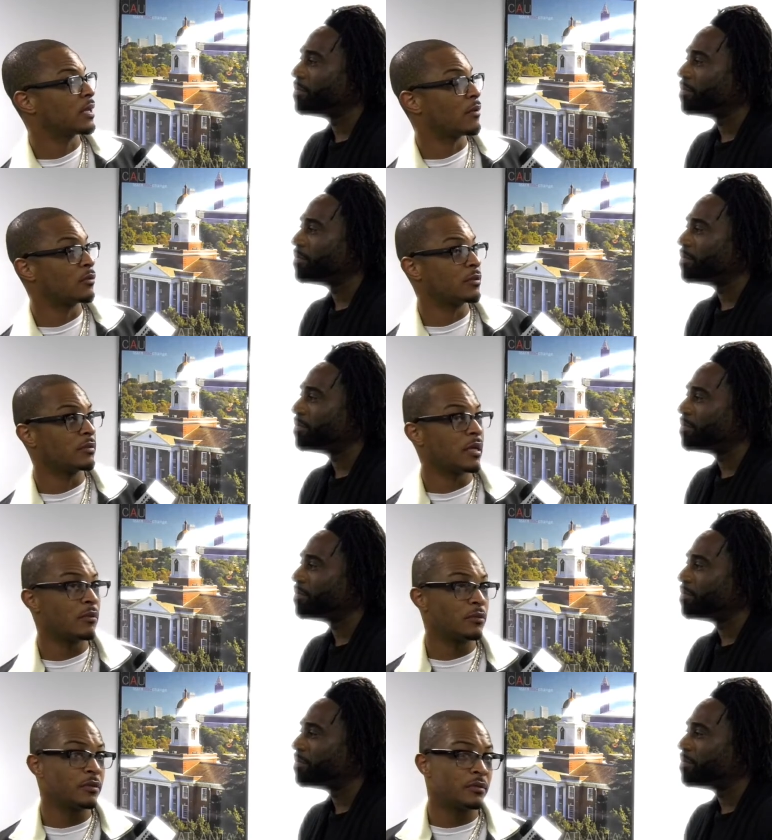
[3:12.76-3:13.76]
Speaker 1: I wouldn't
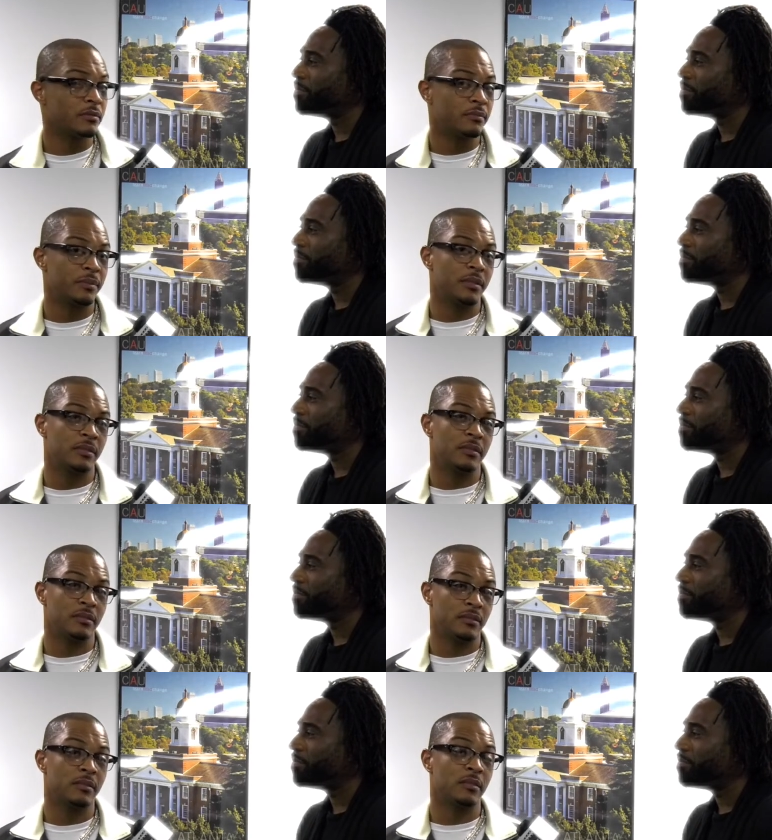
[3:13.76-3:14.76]
I wouldn't be
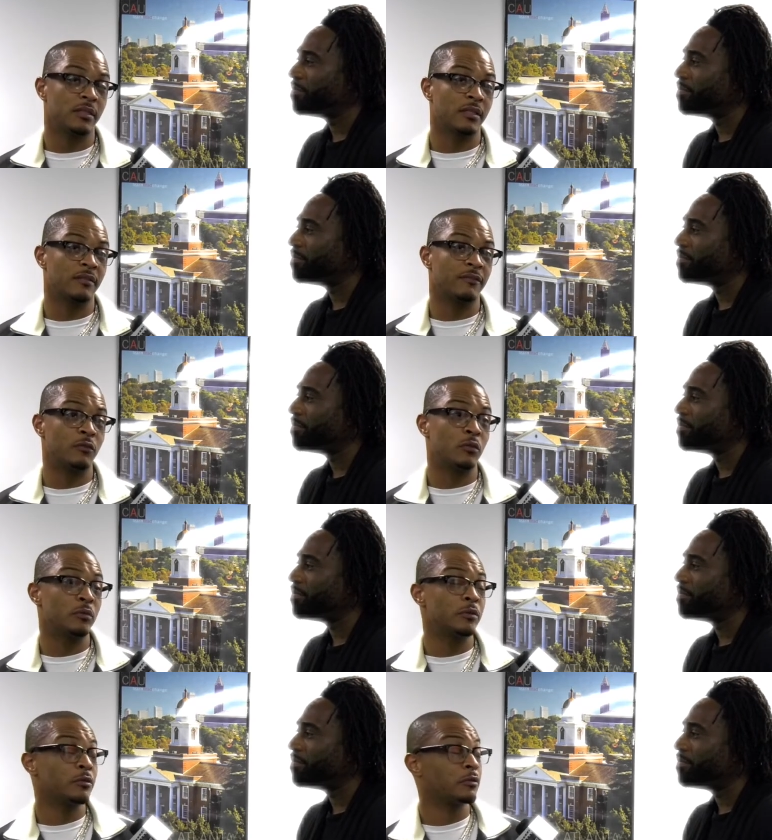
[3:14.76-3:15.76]
looking
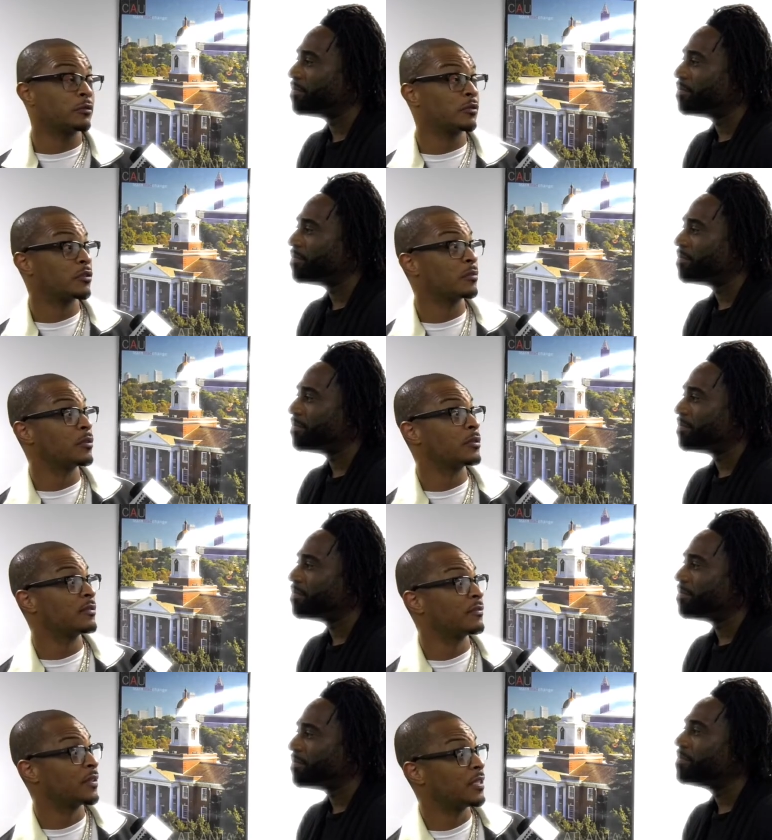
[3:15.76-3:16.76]
forward to a similar
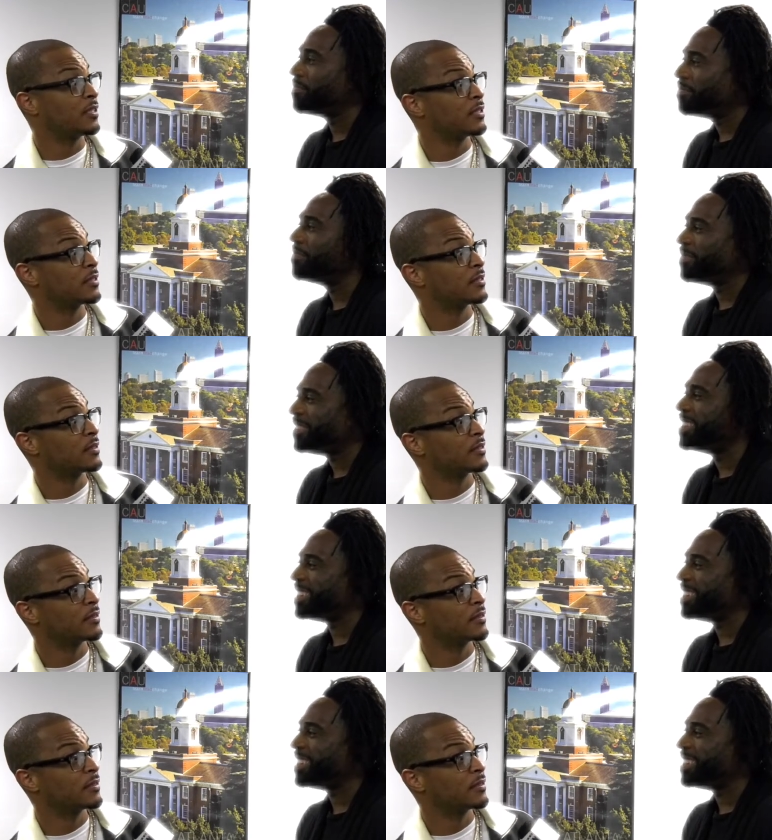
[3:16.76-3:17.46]
fate. Yeah.